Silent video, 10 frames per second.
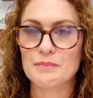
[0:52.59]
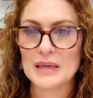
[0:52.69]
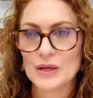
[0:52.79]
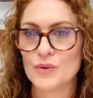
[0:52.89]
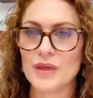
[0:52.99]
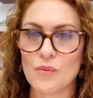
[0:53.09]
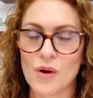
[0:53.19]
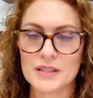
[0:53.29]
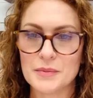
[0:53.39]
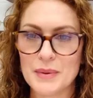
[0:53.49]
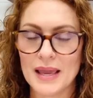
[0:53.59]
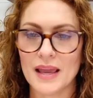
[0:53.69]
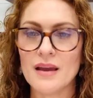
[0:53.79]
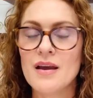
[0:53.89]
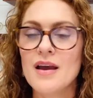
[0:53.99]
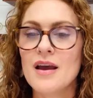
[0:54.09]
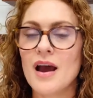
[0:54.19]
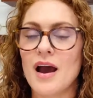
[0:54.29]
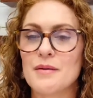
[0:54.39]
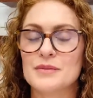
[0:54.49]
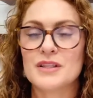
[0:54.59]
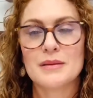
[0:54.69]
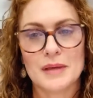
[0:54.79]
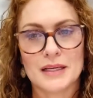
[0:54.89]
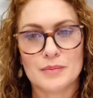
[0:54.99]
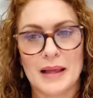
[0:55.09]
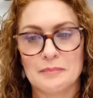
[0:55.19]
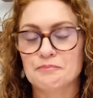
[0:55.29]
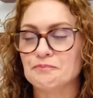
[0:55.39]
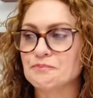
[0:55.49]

be who they want to be. So let me explain.